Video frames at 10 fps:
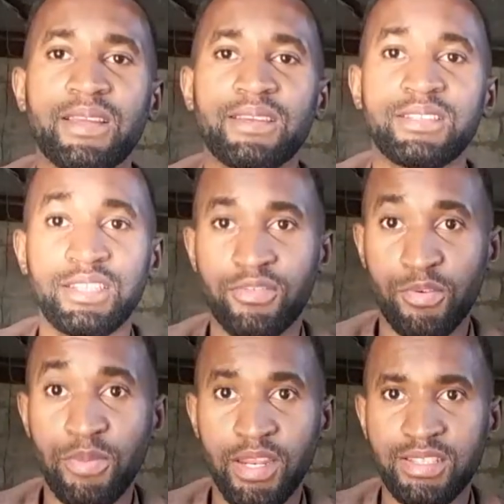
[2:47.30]
Just a few
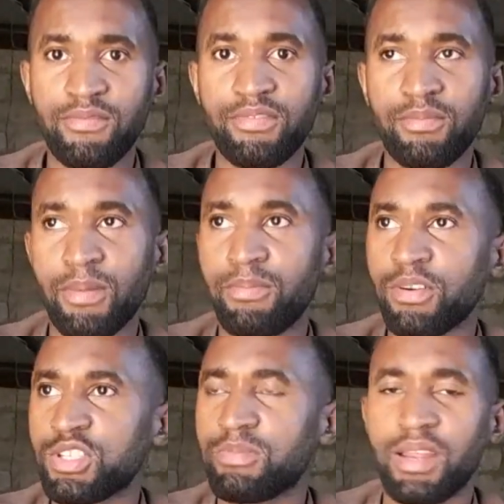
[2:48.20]
minutes, I'm from the
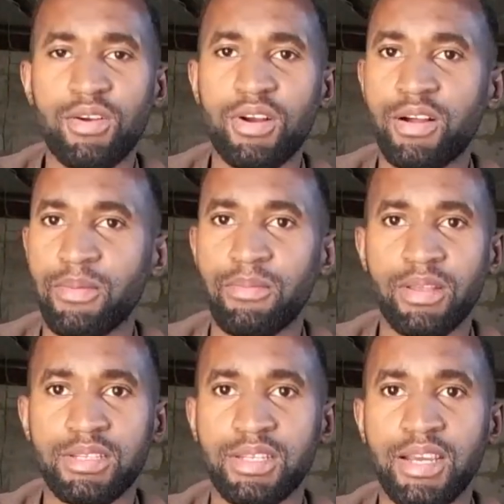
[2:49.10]
poultry, but how come my
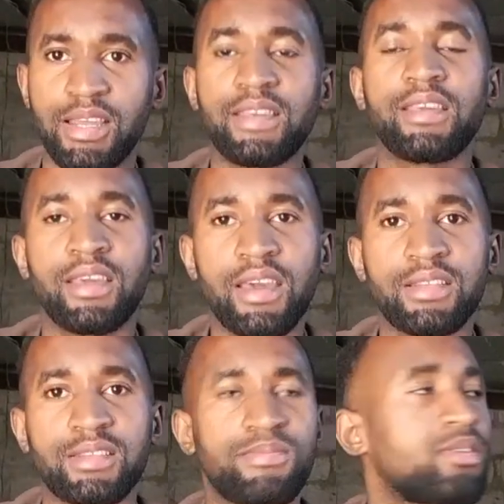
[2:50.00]
beds are dying?
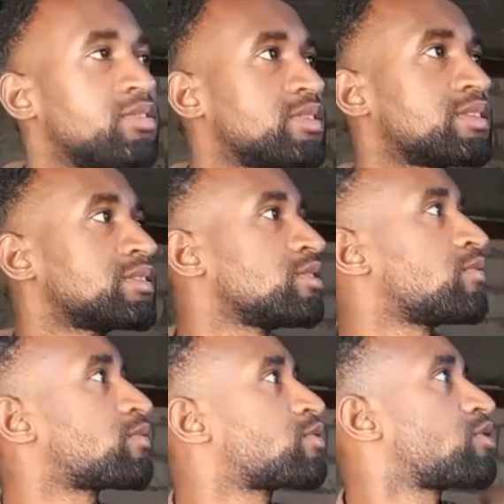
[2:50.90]
Yes, because
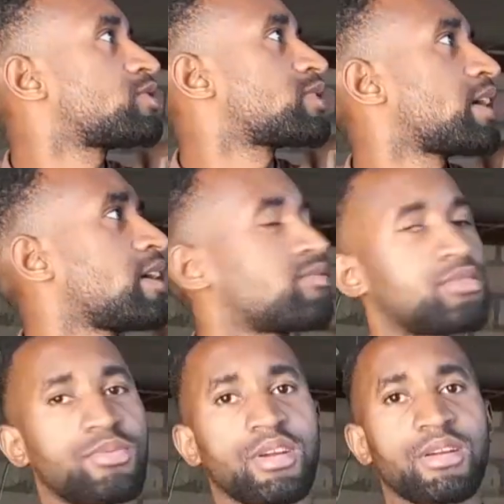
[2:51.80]
you've crossed
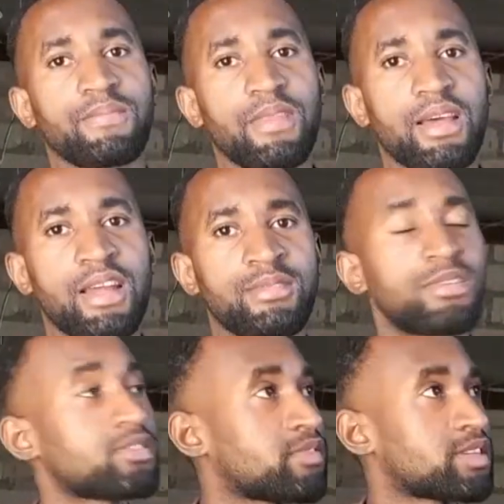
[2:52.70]
everywhere. And
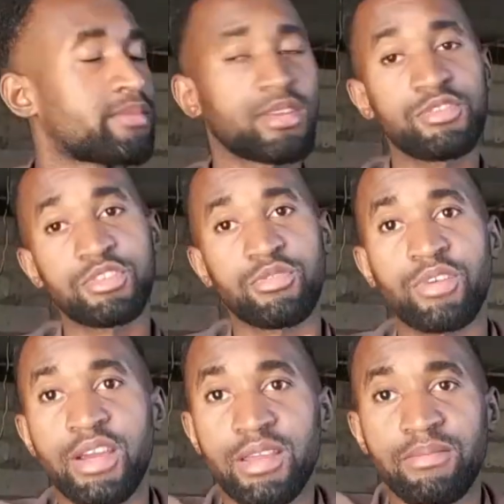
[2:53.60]
most of the time, the reason
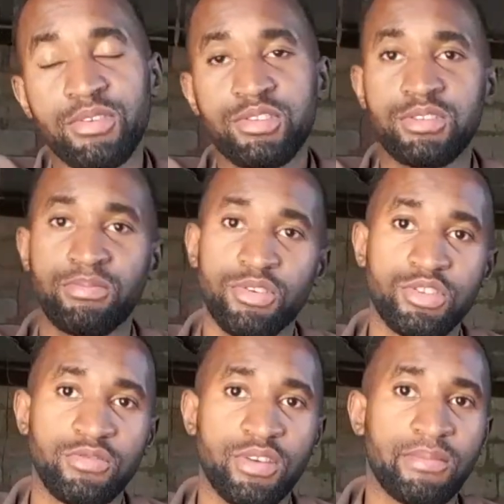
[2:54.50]
why most
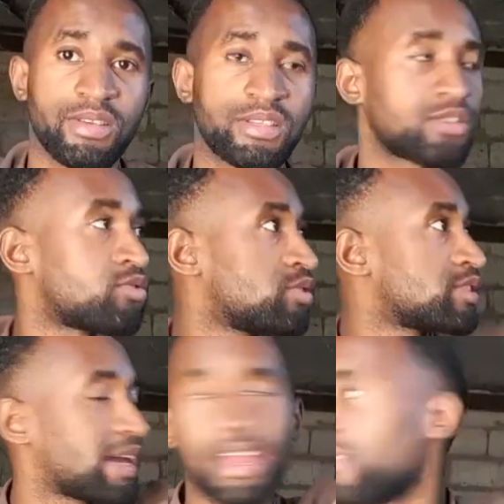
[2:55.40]
poultry farmers cross
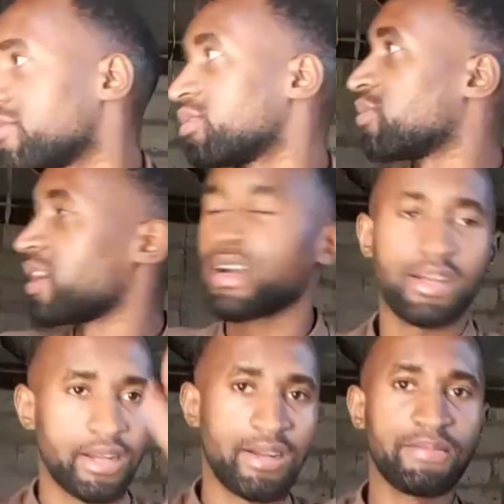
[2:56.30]
everywhere
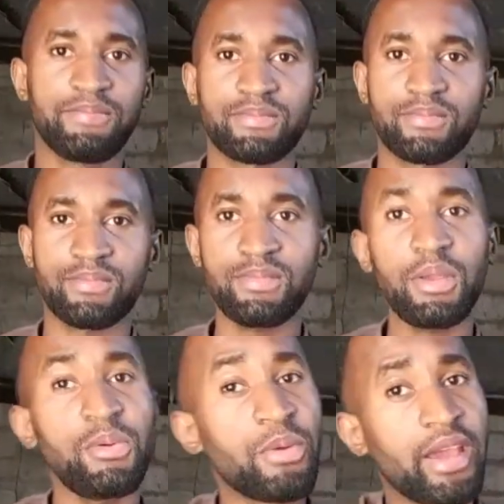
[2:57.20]

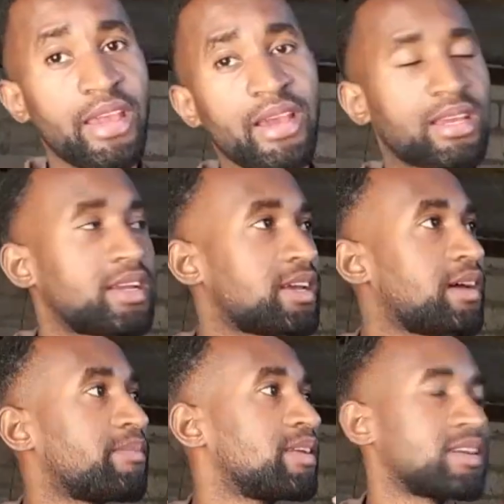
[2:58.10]
where air can
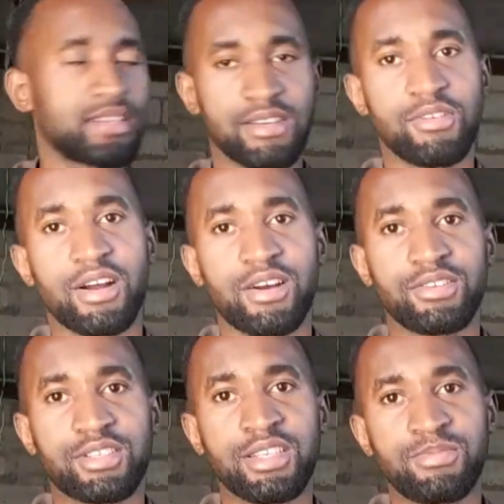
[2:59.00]
come in and go
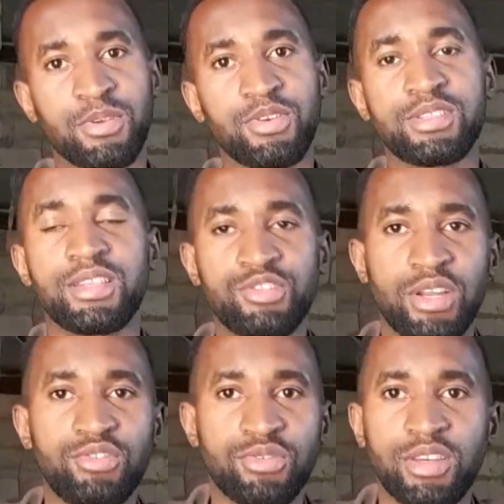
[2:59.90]
out is because they're
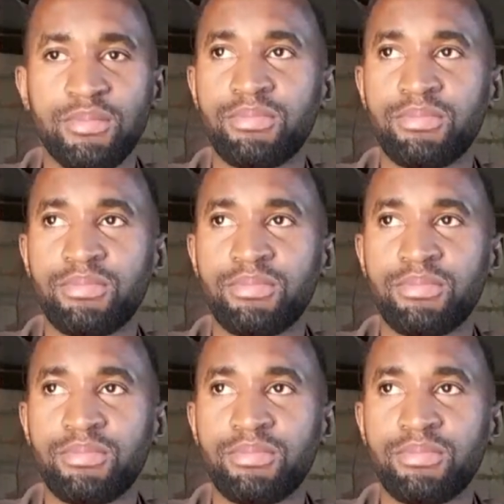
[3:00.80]
trying to keep